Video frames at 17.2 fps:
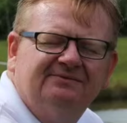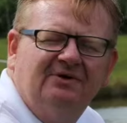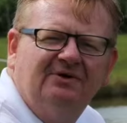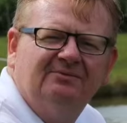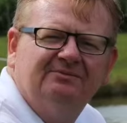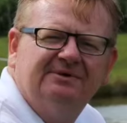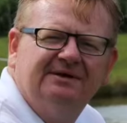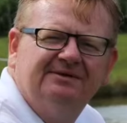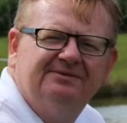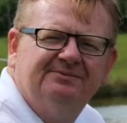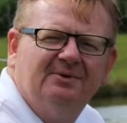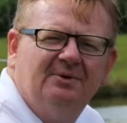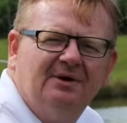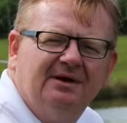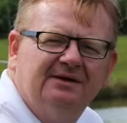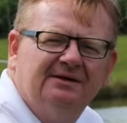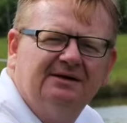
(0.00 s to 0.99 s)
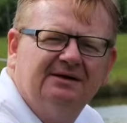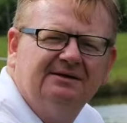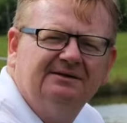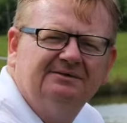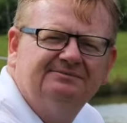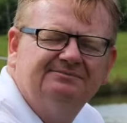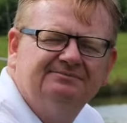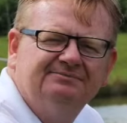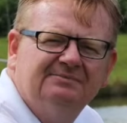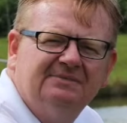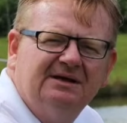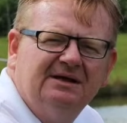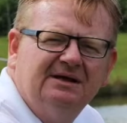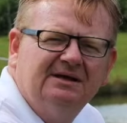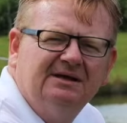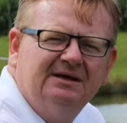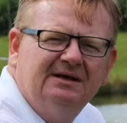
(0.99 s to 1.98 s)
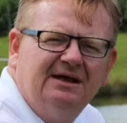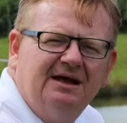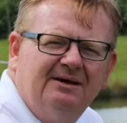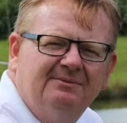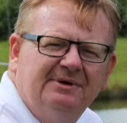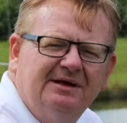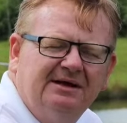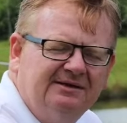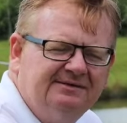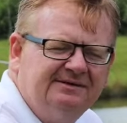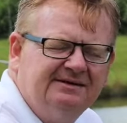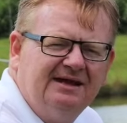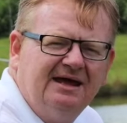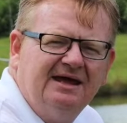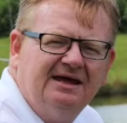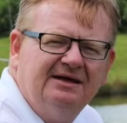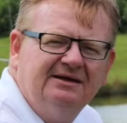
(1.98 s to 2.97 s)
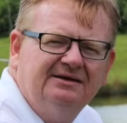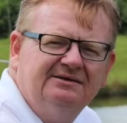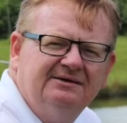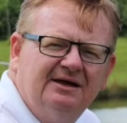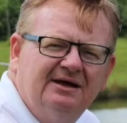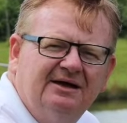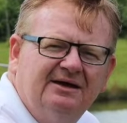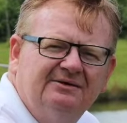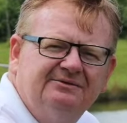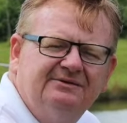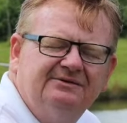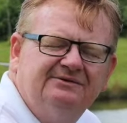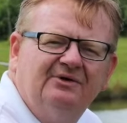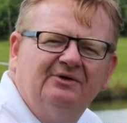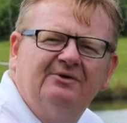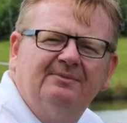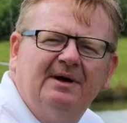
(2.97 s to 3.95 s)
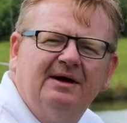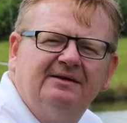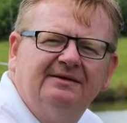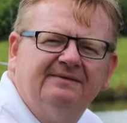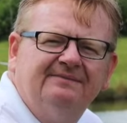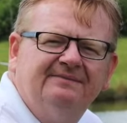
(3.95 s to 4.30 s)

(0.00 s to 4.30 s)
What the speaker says: from Gizmo Angling. I'm here today to talk about the